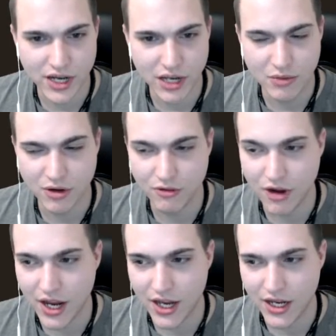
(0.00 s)
and
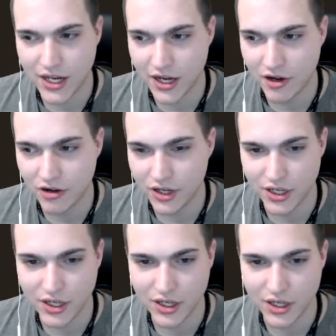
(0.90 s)
Mariah Carey.